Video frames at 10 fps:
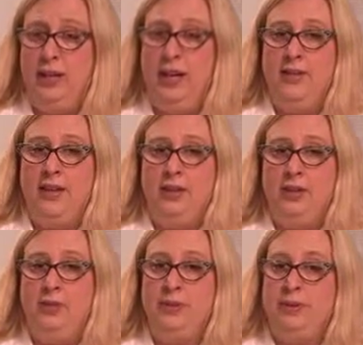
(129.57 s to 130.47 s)
and that
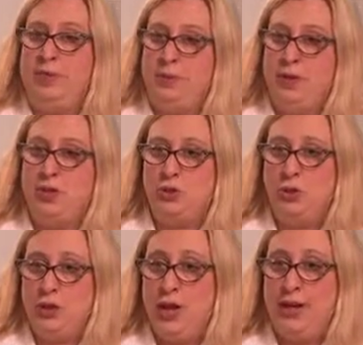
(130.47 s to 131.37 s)
either means a special
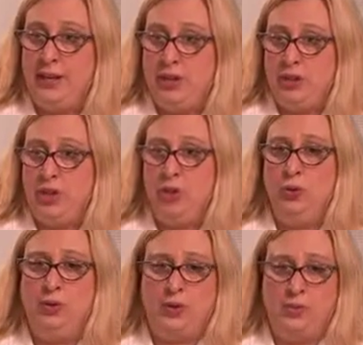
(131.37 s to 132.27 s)
orthotic in a
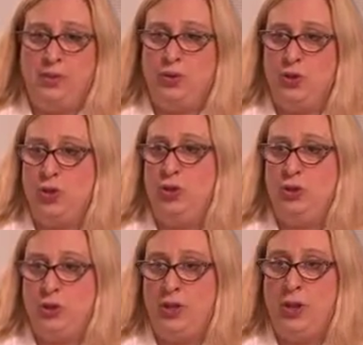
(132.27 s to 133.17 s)
shoe or a special shoe
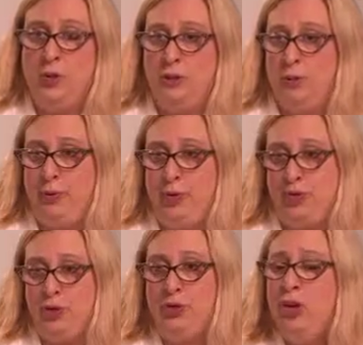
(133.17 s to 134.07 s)
so they don't put
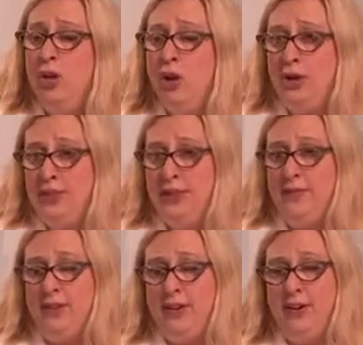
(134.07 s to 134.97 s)
pressure on the
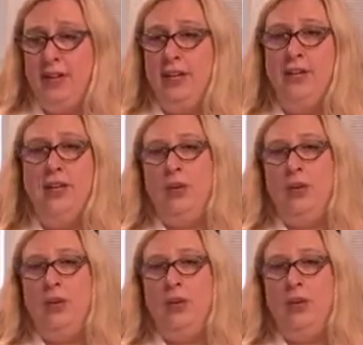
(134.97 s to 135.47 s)
given area,